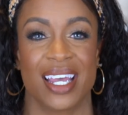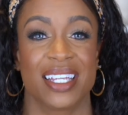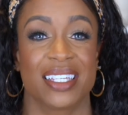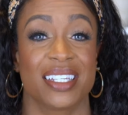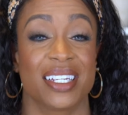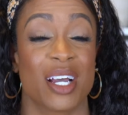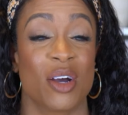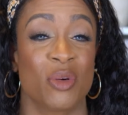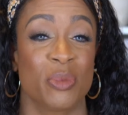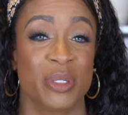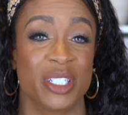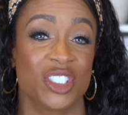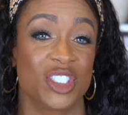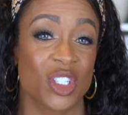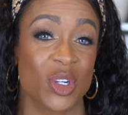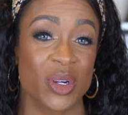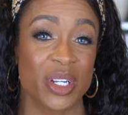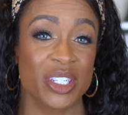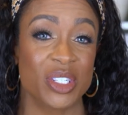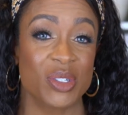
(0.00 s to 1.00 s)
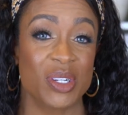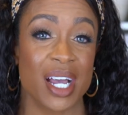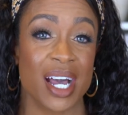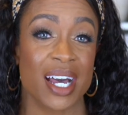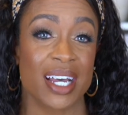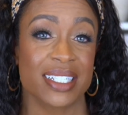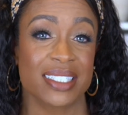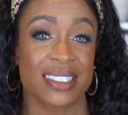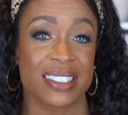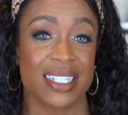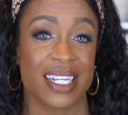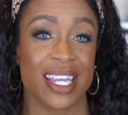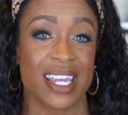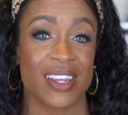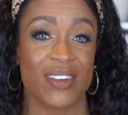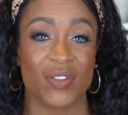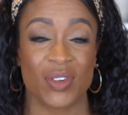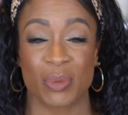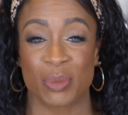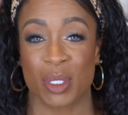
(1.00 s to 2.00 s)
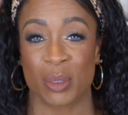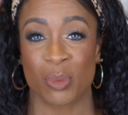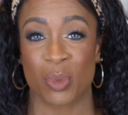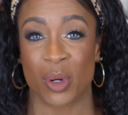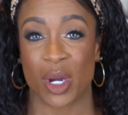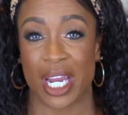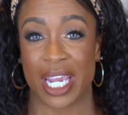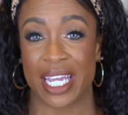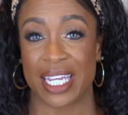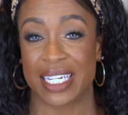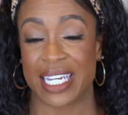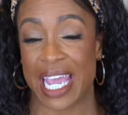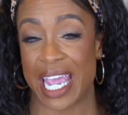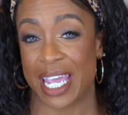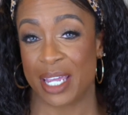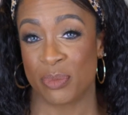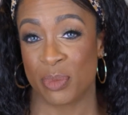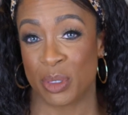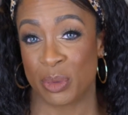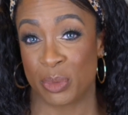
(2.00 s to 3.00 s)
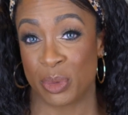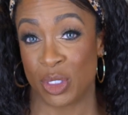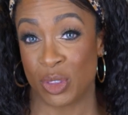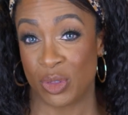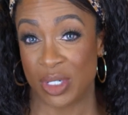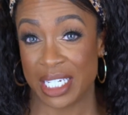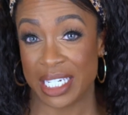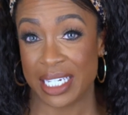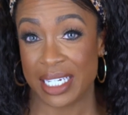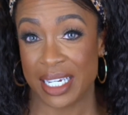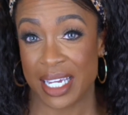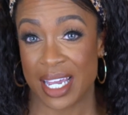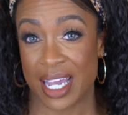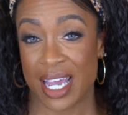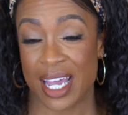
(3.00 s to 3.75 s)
that I will be showing you guys today from the brand Anma Beauty.